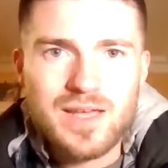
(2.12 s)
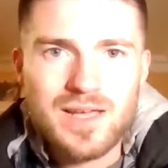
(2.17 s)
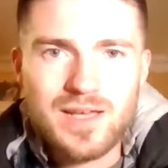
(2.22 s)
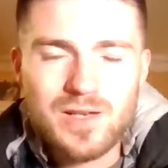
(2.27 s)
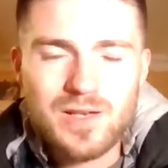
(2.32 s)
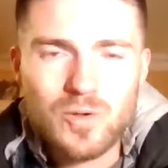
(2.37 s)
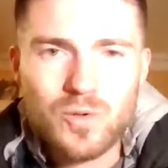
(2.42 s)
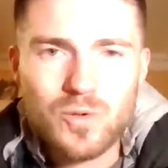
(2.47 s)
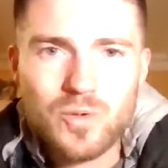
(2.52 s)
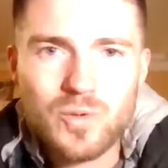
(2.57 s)

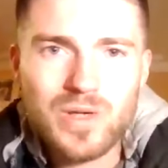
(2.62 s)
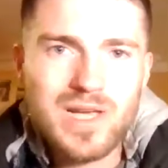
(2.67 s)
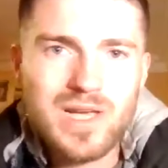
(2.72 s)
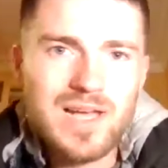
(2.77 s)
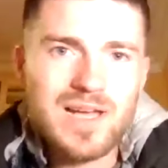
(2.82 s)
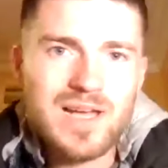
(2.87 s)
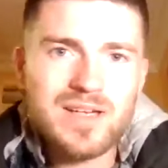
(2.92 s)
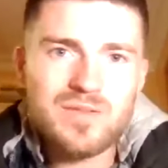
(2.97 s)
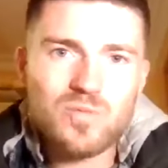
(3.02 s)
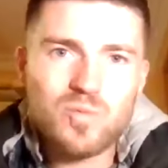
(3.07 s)
Hello
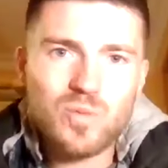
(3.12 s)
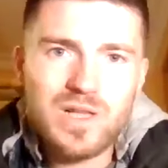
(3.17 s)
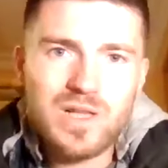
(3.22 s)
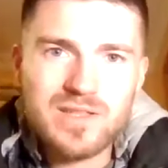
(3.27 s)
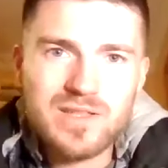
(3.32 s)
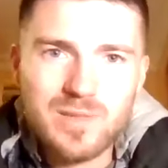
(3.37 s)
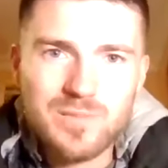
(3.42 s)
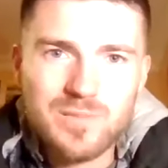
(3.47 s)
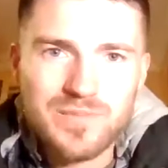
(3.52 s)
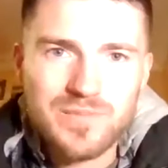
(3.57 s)
and
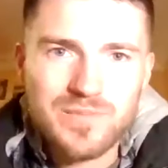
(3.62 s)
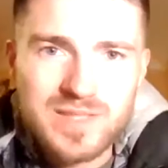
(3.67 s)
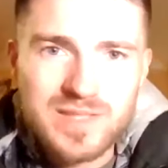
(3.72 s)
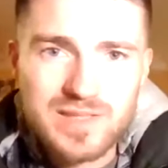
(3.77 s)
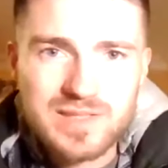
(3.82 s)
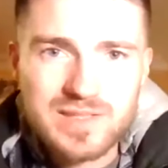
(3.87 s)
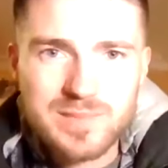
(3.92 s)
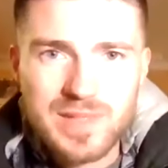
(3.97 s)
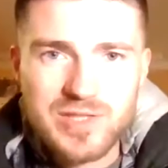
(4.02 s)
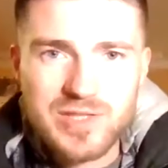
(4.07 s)
welcome to
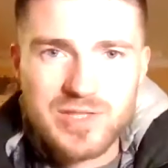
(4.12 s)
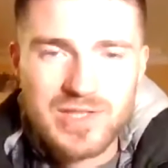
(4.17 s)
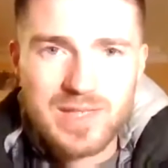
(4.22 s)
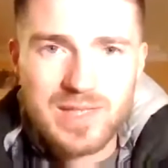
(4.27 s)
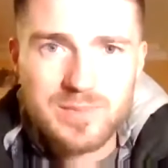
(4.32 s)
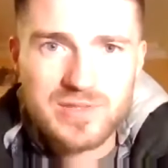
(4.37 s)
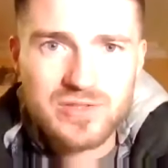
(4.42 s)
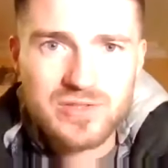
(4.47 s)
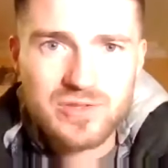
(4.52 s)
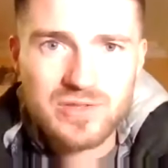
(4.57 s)
a special
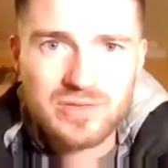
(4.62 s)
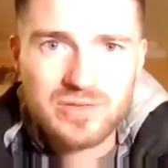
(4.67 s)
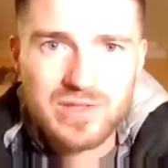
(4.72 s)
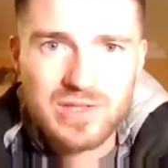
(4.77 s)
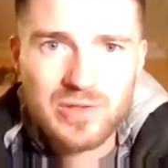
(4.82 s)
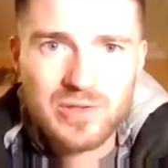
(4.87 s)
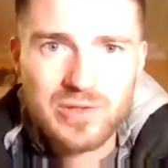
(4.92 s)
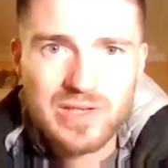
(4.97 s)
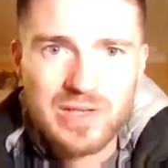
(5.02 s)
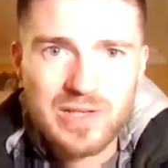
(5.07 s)
episode of the
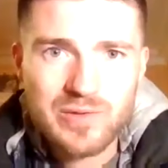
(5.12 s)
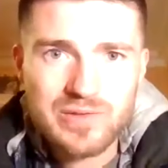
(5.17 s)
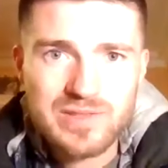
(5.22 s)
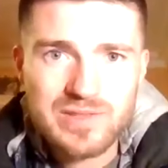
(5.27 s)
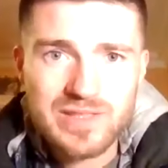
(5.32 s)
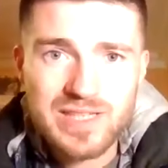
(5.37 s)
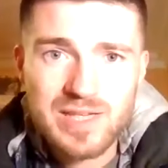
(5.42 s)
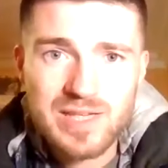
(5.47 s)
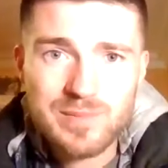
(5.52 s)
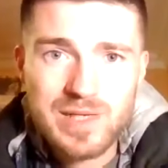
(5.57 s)
Lowdown.
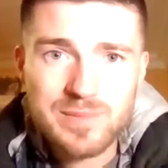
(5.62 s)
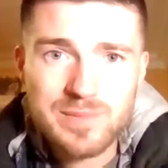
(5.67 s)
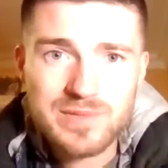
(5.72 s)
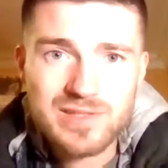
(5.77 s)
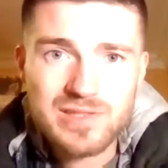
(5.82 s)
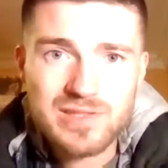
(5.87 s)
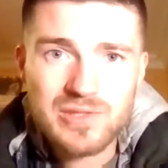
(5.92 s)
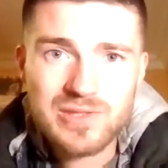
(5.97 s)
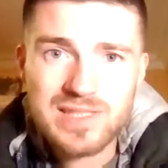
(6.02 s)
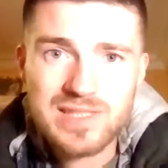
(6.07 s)
Today I'm
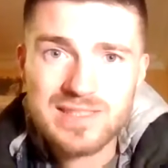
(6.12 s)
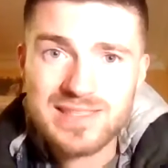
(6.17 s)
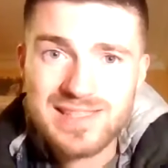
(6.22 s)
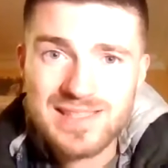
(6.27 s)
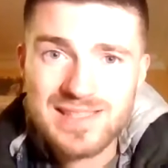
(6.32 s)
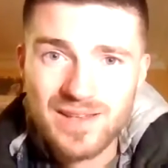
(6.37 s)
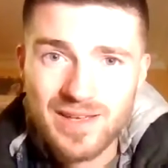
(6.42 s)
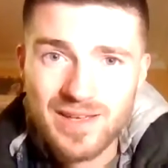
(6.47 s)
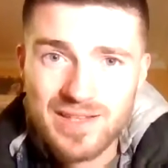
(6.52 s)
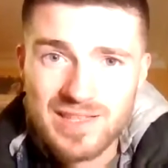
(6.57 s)
absolutely
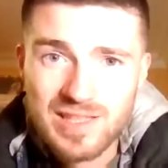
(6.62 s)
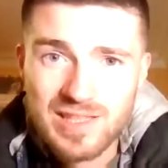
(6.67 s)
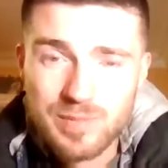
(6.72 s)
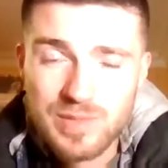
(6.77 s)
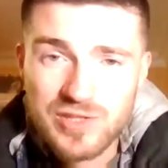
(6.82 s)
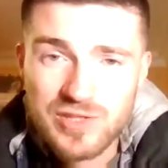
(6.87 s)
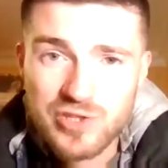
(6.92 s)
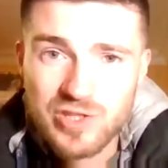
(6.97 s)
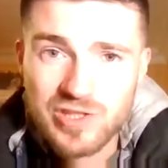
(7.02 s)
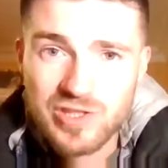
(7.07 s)
delighted to
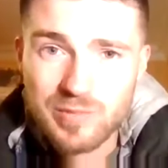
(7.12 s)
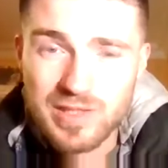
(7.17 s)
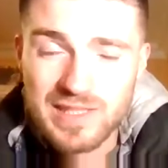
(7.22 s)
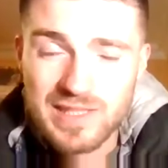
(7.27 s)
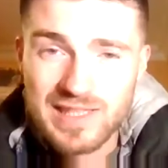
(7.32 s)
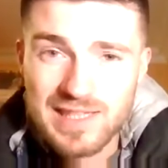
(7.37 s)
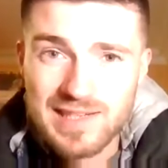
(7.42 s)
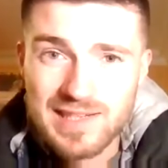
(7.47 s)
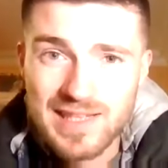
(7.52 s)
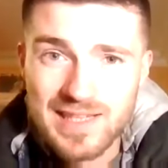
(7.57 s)
be joined by
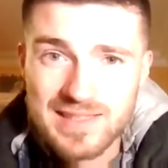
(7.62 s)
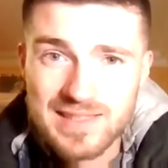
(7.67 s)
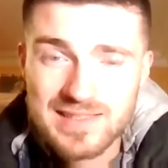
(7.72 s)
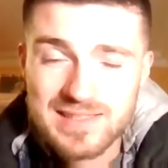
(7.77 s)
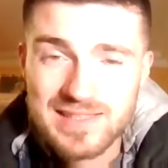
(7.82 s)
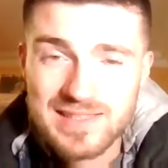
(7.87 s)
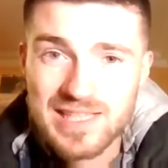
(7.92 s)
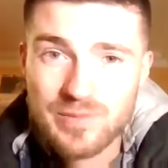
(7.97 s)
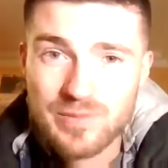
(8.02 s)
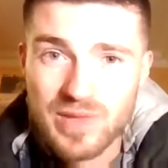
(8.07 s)
the
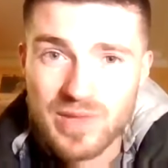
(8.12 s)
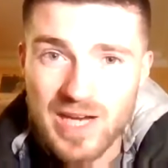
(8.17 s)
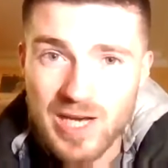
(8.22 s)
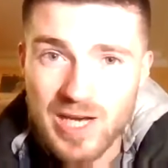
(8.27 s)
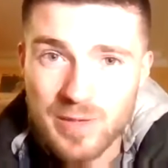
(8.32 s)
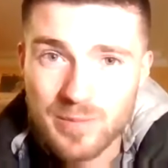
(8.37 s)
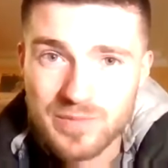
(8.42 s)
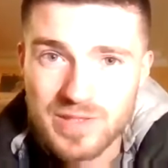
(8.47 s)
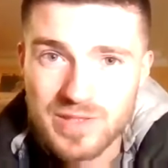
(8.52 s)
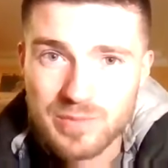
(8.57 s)
Athletics' Liam
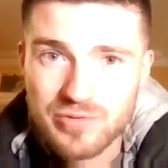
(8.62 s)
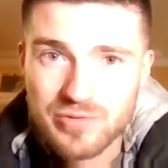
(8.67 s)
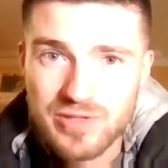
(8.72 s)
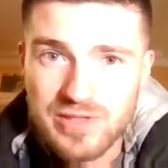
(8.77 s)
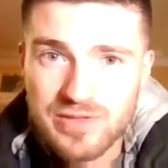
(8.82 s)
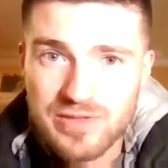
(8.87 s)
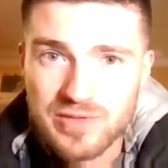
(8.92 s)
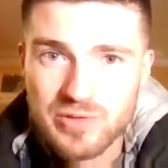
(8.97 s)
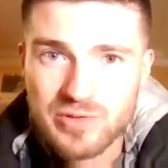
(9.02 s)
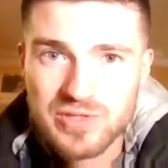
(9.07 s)
Tharme to
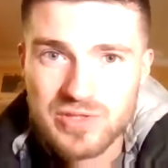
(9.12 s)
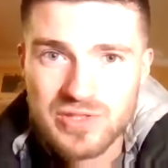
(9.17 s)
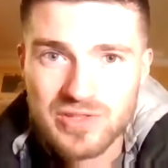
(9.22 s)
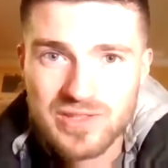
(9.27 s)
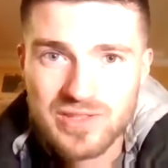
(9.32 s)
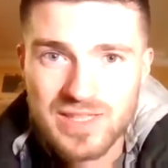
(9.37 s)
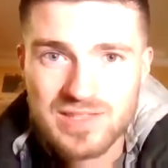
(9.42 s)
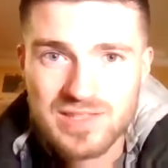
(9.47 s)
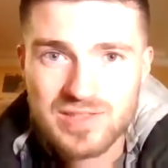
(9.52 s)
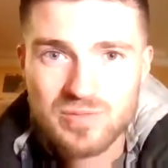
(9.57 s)
preview
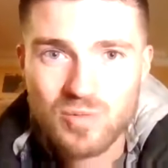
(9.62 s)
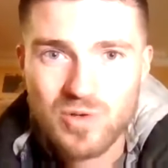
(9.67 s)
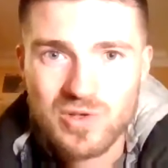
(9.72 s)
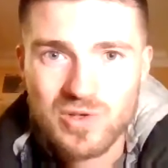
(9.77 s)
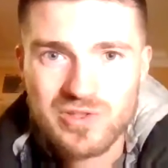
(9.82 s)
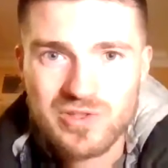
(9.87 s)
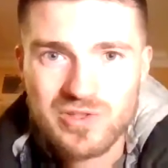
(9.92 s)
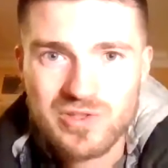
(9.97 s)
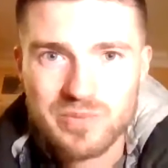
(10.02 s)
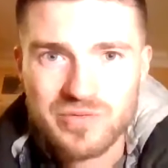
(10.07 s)
Sunday's
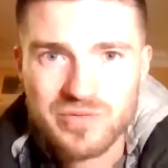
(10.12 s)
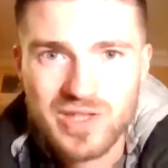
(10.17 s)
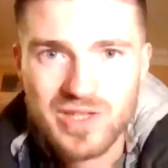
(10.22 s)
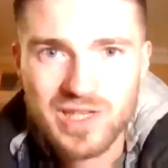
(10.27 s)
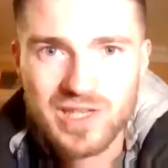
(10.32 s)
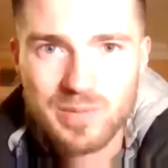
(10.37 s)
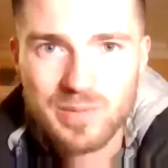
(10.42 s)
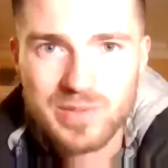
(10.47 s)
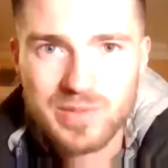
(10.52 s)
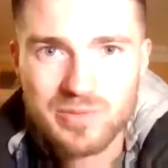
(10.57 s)
World Cup
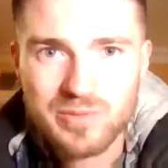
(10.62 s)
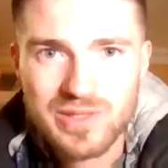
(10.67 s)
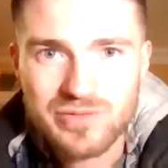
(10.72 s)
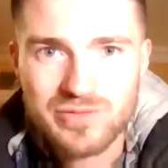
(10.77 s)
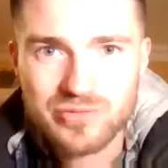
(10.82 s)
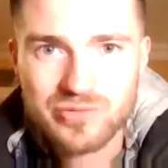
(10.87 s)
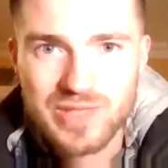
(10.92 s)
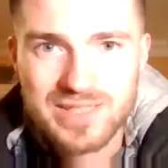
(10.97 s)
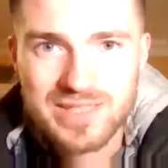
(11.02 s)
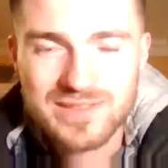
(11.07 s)
final between
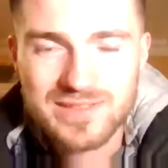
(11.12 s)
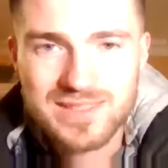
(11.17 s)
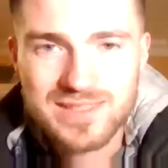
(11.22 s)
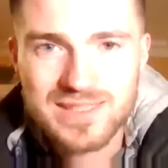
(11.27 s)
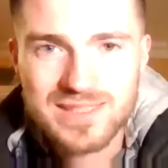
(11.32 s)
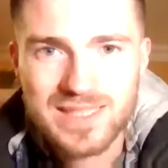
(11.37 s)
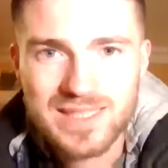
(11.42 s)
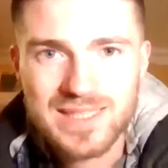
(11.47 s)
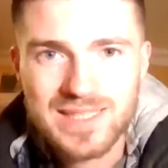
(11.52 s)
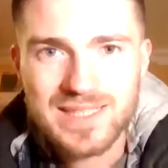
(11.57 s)

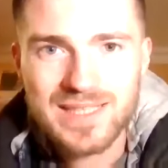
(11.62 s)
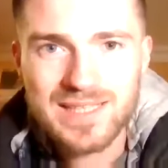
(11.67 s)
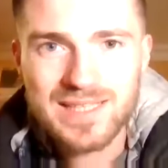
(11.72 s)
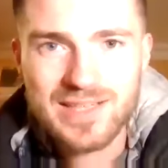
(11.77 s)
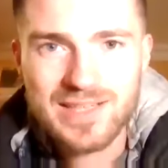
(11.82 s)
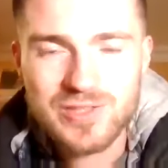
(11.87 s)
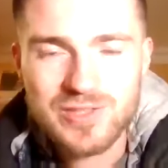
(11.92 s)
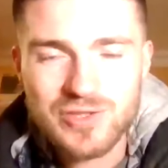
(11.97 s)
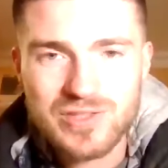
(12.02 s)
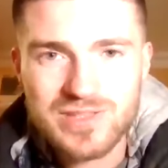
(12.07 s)
France and
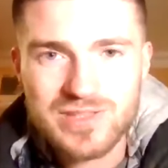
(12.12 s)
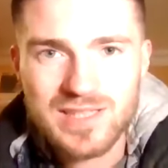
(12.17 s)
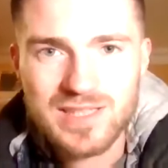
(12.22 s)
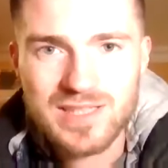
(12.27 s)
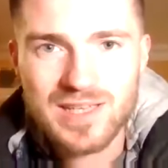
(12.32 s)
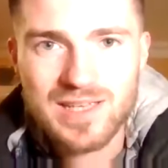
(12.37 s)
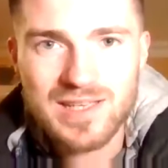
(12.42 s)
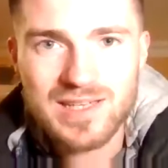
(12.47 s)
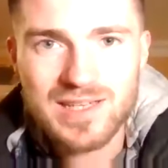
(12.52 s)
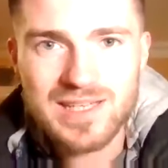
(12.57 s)

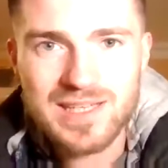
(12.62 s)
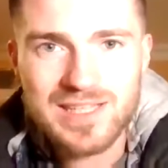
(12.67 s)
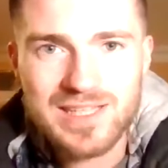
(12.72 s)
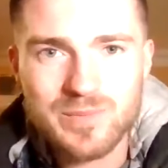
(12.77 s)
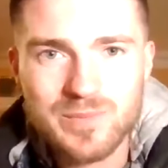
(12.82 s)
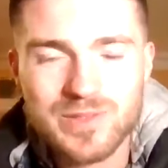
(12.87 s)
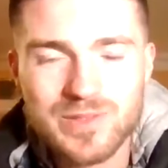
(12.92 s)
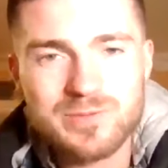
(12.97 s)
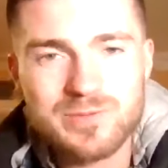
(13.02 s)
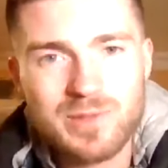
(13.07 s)
Argentina.
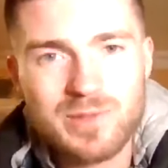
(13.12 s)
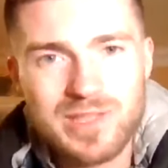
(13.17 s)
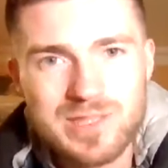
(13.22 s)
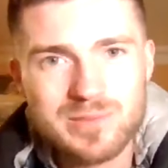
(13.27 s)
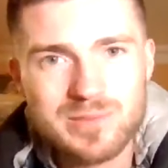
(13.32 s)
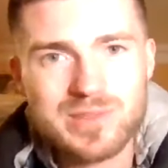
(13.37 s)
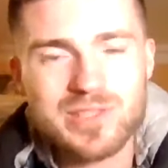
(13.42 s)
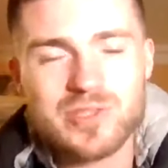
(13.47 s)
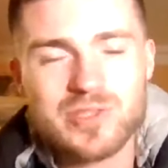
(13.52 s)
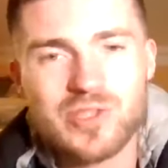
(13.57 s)
Liam,
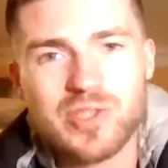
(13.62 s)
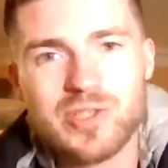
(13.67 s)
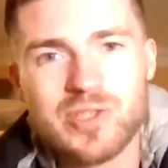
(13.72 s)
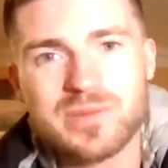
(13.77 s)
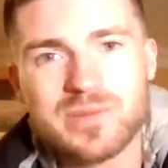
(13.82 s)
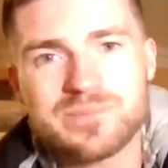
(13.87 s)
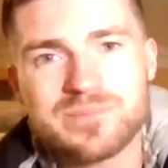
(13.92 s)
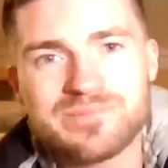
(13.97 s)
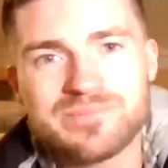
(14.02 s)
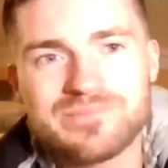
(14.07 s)
welcome to the
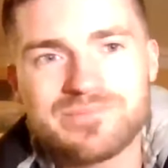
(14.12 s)
show.